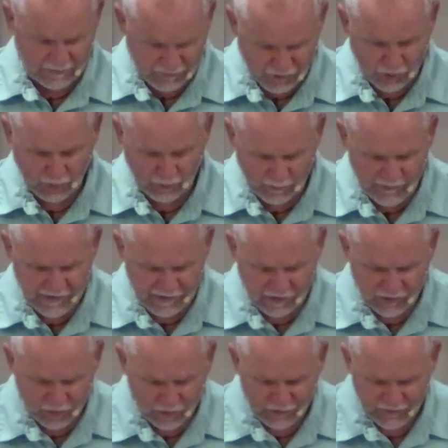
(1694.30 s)
Job then
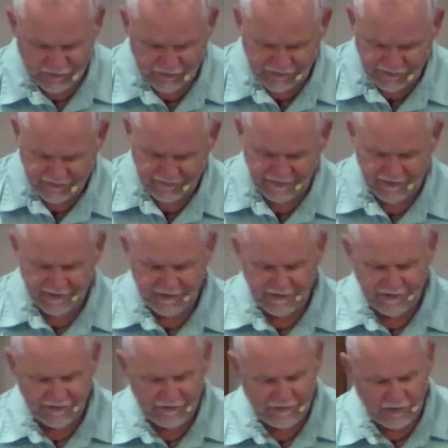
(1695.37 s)
closes
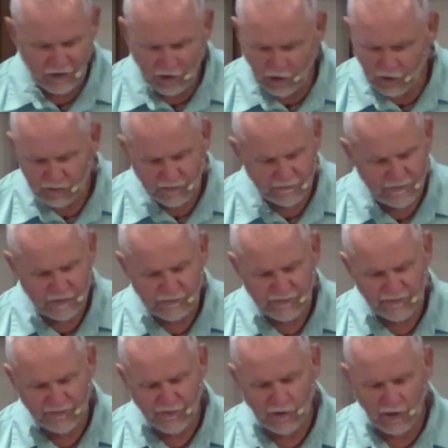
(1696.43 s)
all of
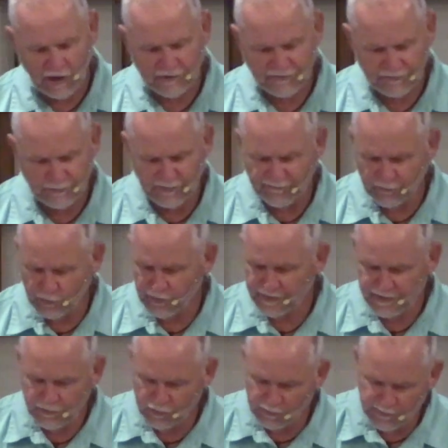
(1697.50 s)
those thoughts before
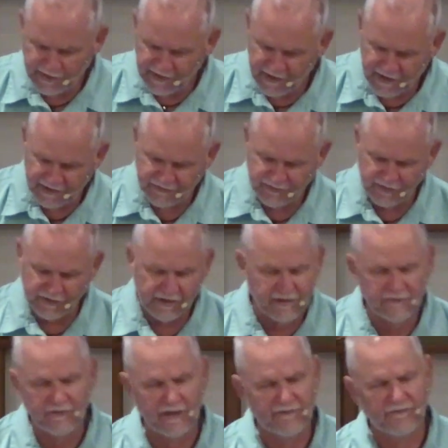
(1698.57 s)
he will begin to
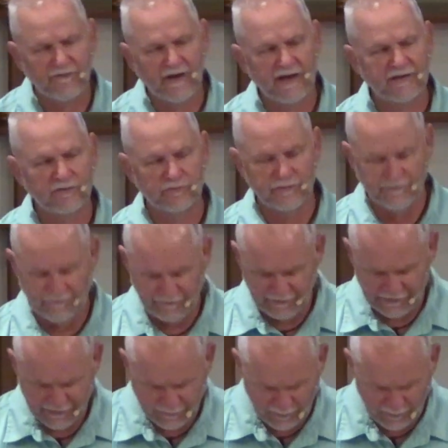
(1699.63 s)
give a final defense